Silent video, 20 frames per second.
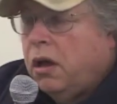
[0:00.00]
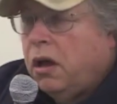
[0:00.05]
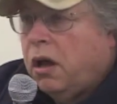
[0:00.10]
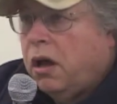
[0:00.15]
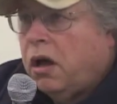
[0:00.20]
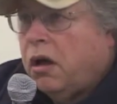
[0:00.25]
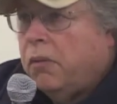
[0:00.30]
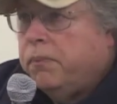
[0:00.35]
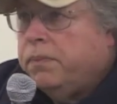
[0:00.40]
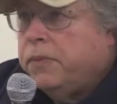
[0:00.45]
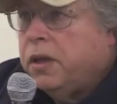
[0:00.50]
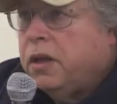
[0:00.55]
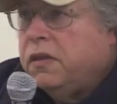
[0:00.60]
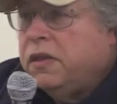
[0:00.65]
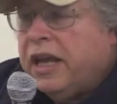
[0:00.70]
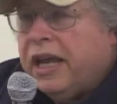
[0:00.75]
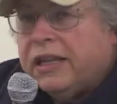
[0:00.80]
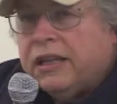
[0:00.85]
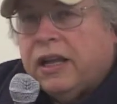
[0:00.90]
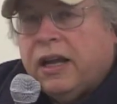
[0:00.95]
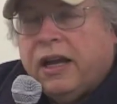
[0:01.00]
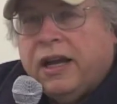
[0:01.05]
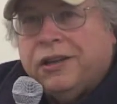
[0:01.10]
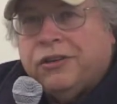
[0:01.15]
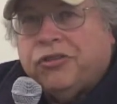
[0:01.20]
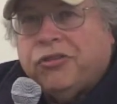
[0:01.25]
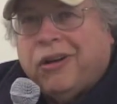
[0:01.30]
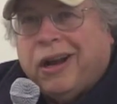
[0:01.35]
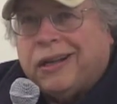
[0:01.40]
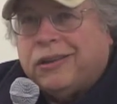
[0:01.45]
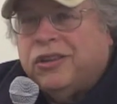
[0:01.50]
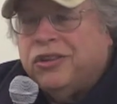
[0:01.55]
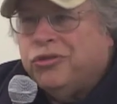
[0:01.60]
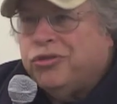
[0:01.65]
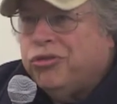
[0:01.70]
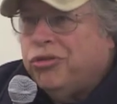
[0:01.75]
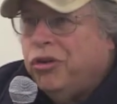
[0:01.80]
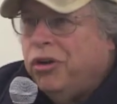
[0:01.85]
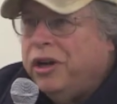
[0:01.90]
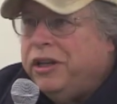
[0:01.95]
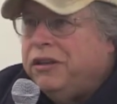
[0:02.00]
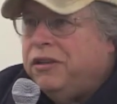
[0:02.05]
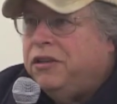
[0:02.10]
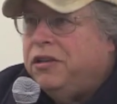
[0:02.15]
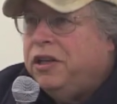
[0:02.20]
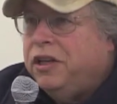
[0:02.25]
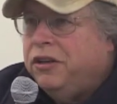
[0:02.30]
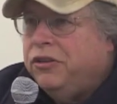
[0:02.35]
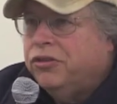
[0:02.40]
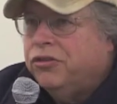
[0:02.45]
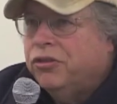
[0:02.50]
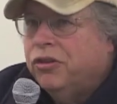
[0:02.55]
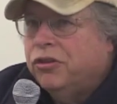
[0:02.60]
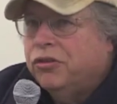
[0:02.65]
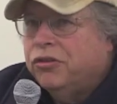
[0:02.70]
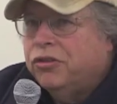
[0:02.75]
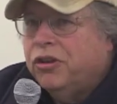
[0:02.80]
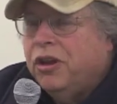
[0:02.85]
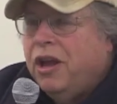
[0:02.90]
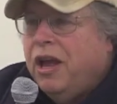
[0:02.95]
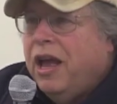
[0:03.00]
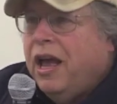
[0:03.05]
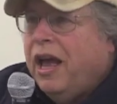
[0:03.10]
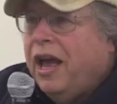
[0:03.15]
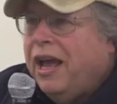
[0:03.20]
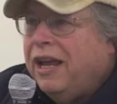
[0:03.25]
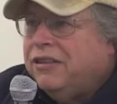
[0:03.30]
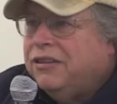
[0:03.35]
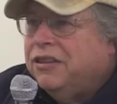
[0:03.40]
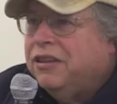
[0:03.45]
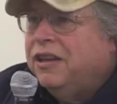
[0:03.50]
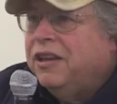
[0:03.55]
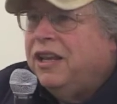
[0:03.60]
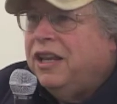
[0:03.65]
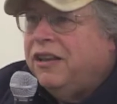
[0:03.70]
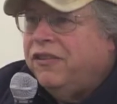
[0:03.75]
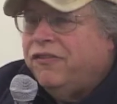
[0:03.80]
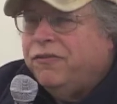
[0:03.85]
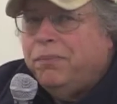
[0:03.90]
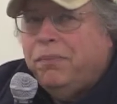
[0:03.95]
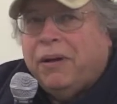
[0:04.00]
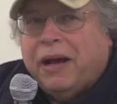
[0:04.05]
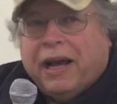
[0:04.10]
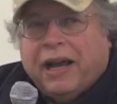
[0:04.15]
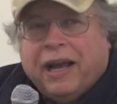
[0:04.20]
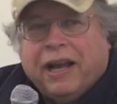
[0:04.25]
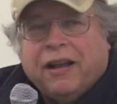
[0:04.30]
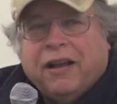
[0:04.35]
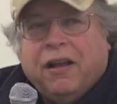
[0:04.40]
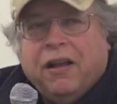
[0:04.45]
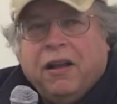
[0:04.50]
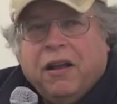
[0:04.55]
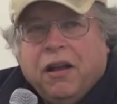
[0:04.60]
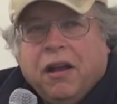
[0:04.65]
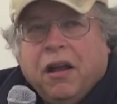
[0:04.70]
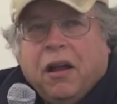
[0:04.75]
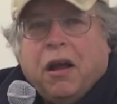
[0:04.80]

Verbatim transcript: uh, in that contract, Detroit teachers had to give back